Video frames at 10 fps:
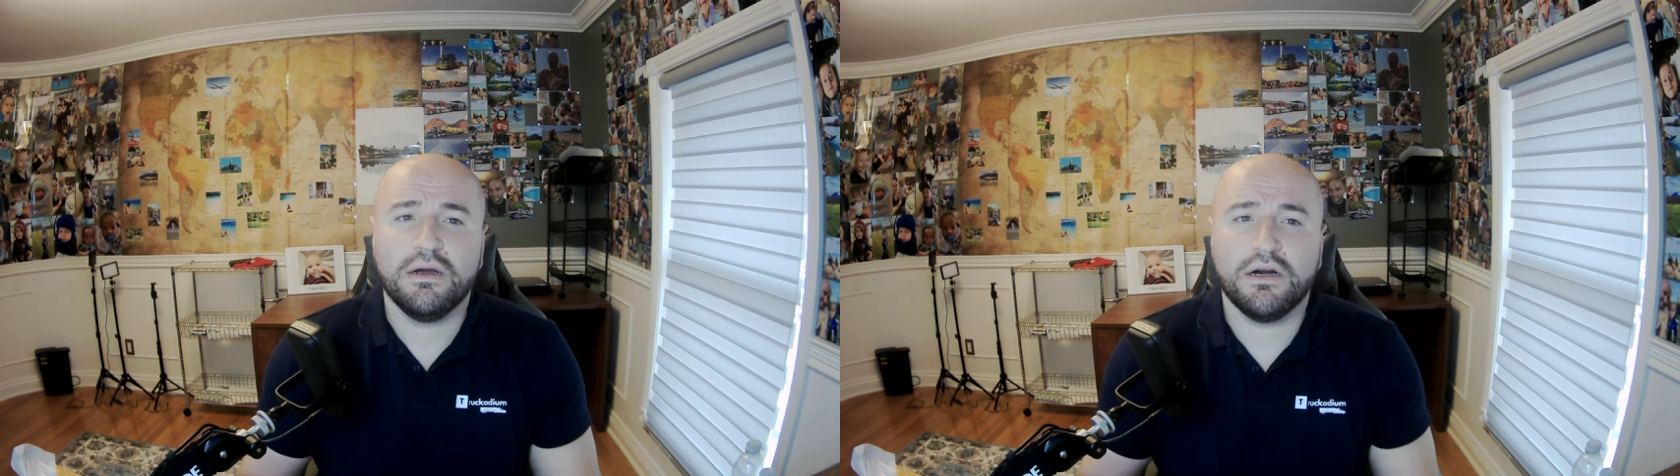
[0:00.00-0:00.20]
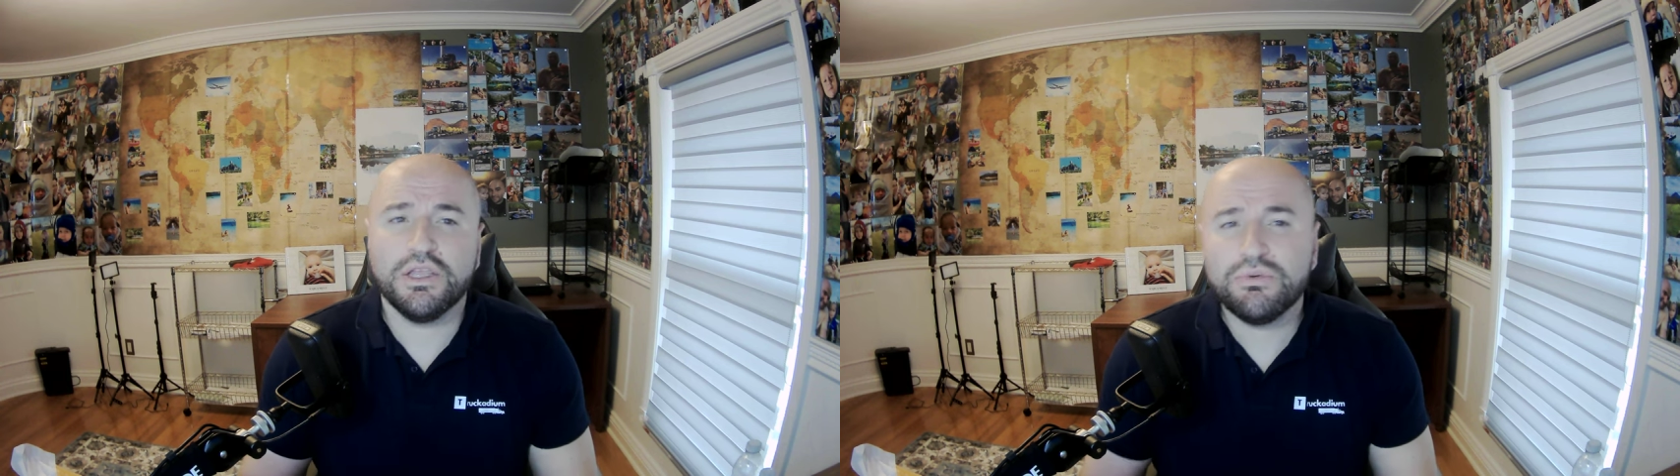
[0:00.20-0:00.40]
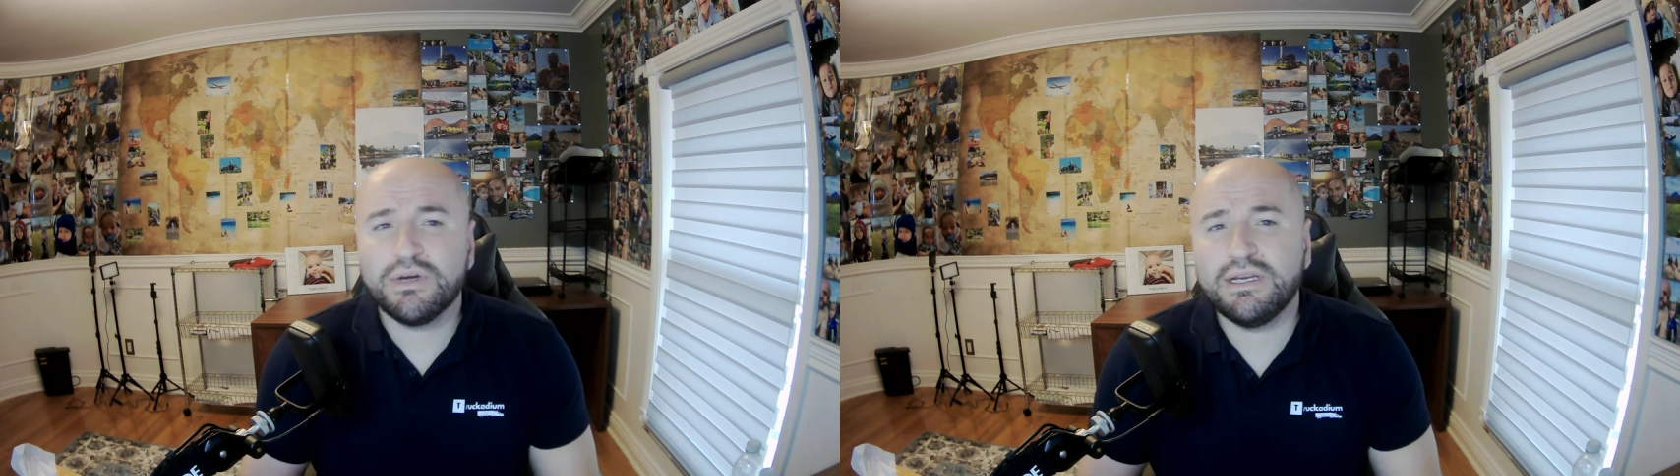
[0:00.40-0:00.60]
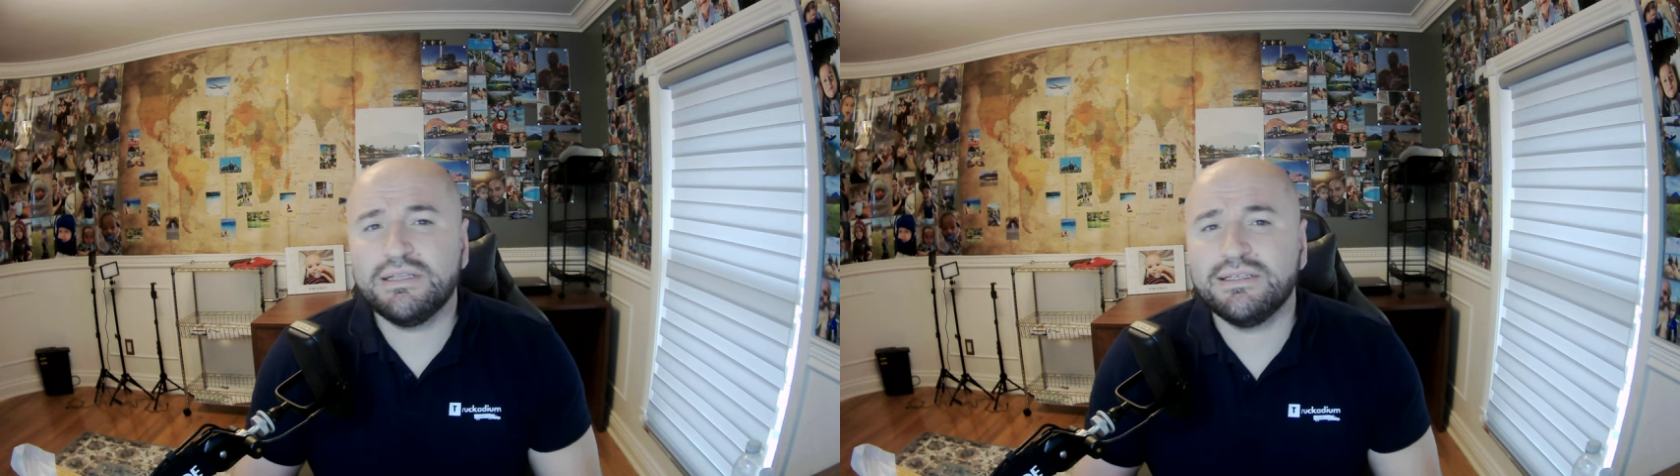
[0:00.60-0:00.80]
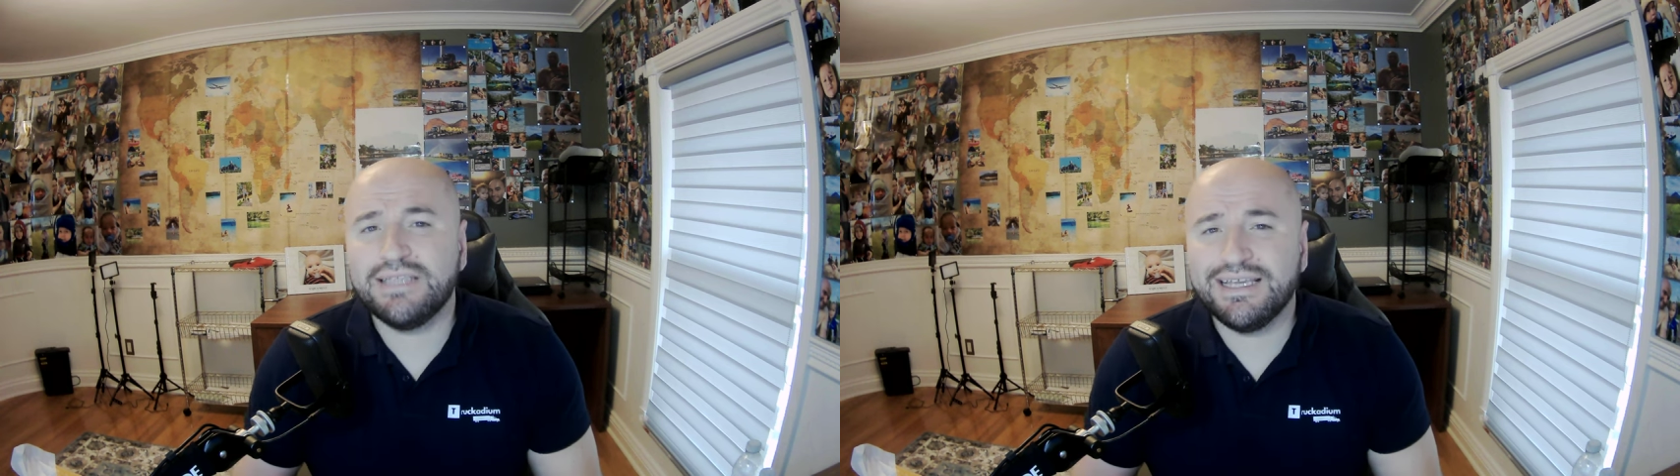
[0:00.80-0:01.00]
Are you
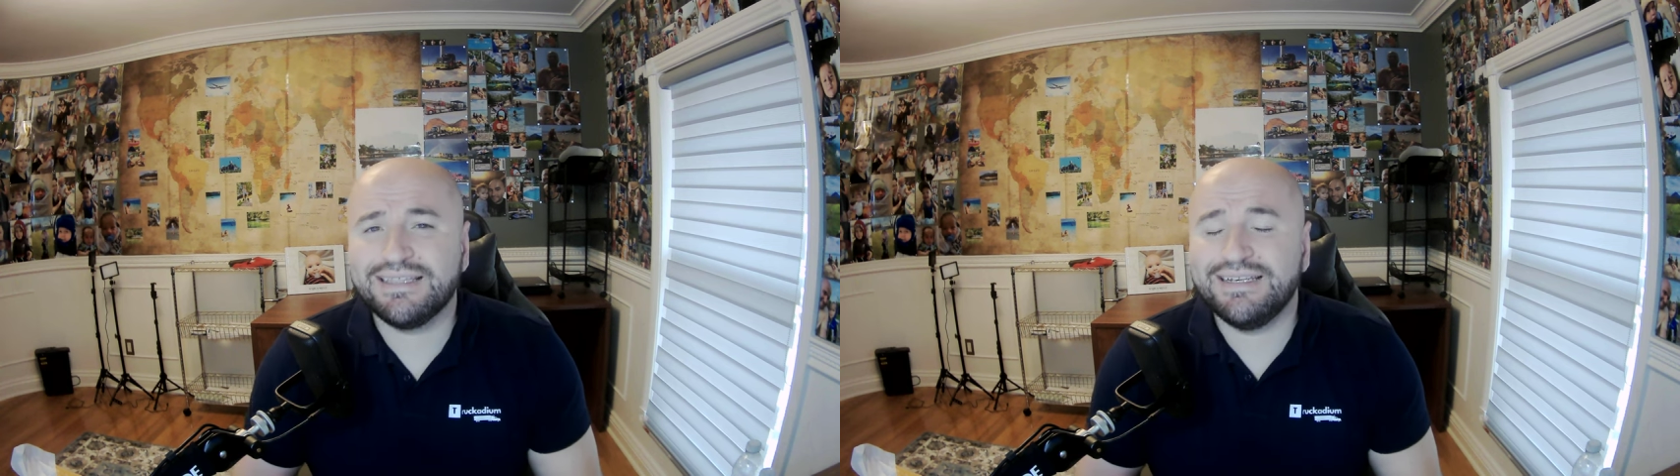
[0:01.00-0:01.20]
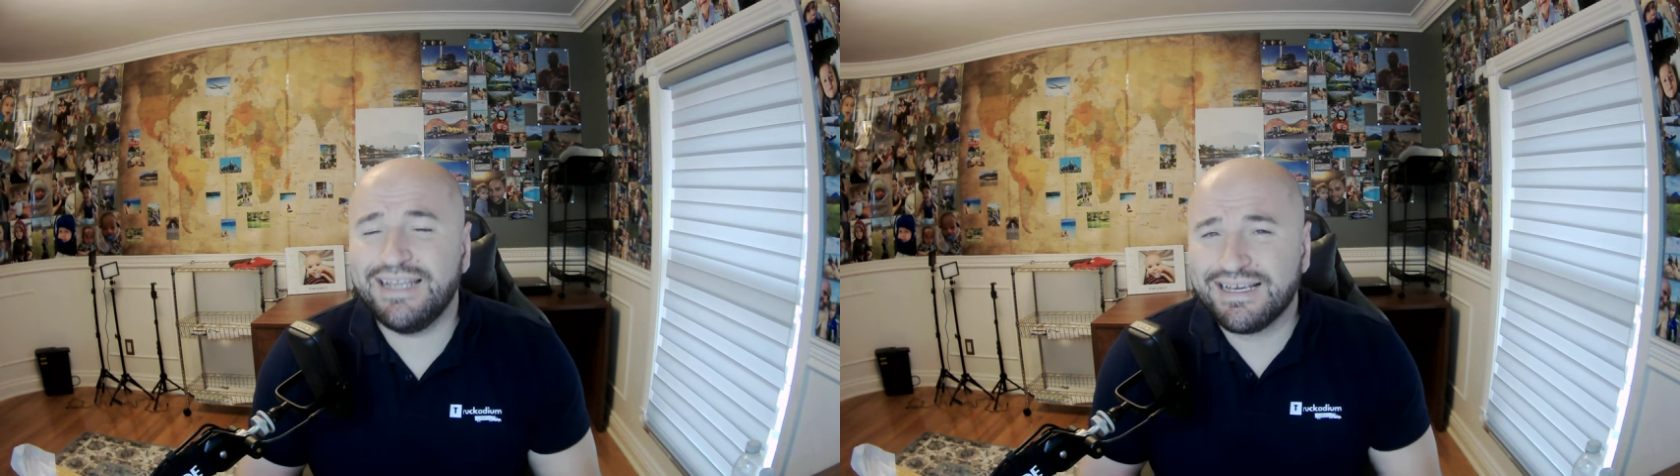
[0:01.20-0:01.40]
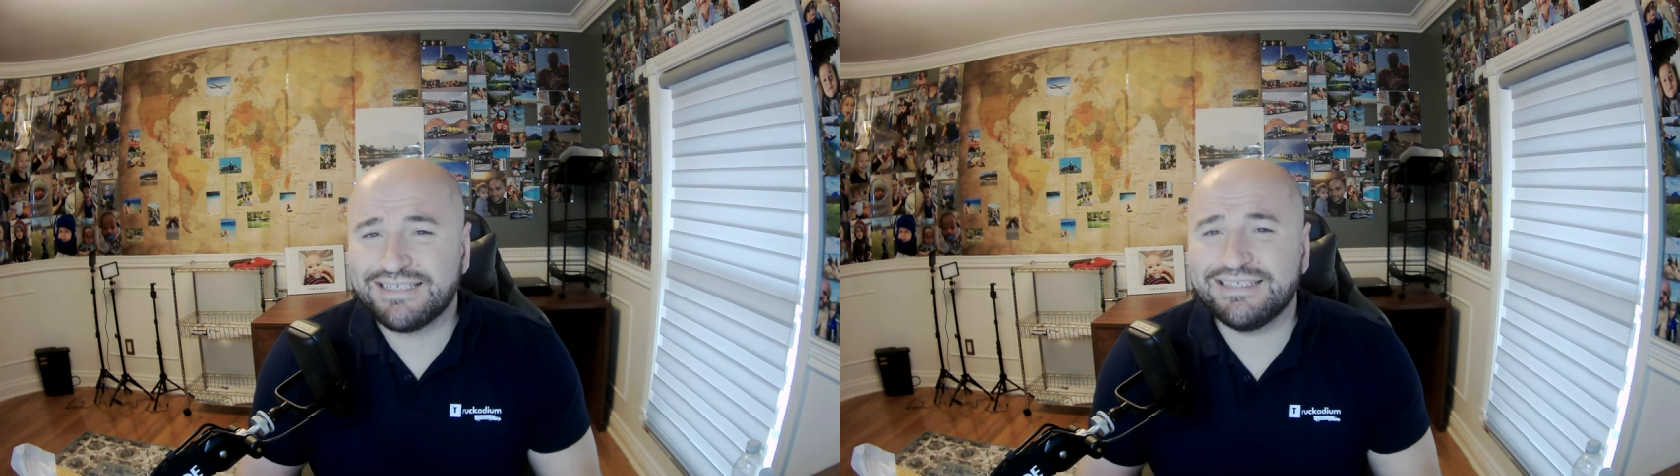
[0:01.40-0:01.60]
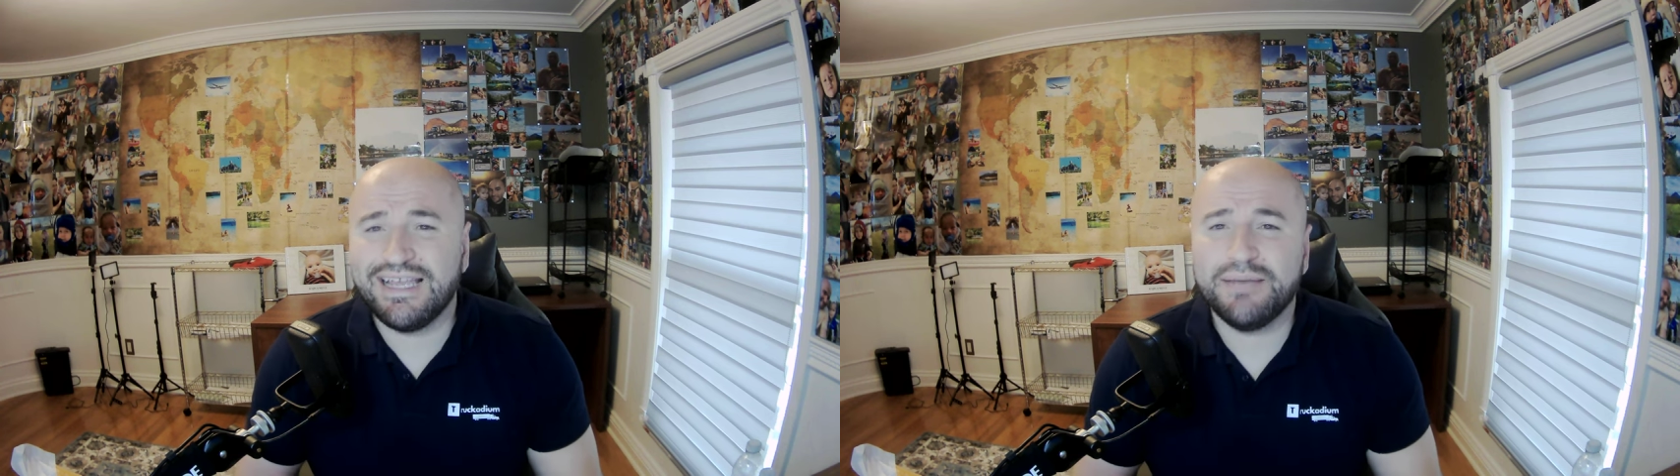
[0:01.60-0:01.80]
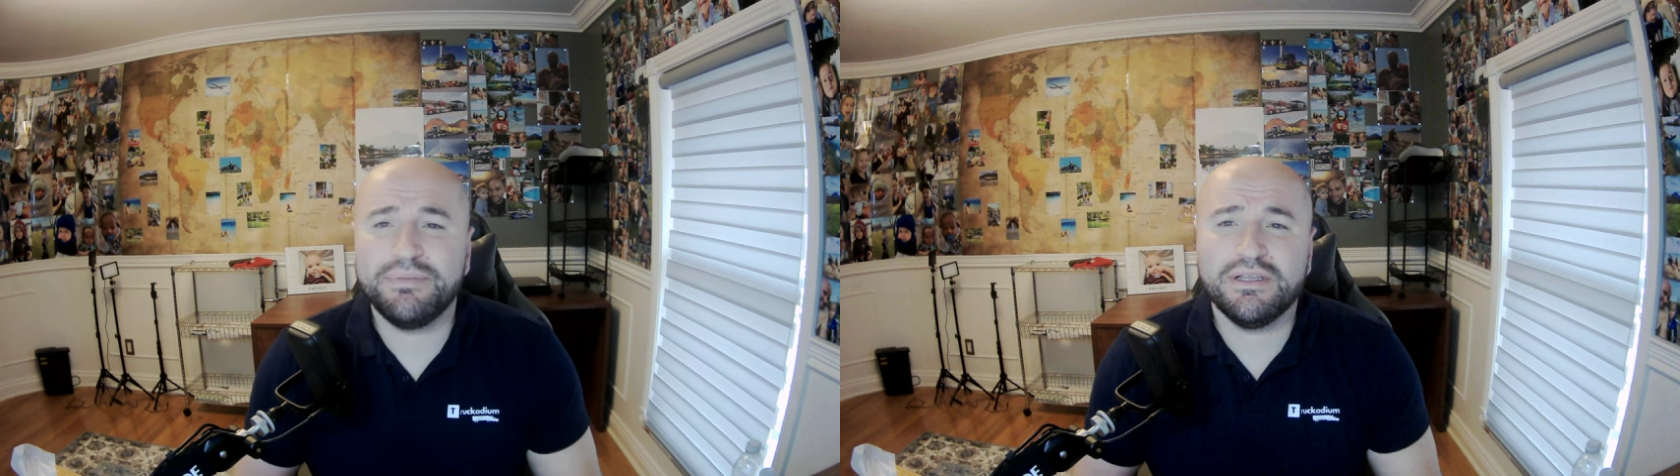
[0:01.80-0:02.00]
ready to take the next step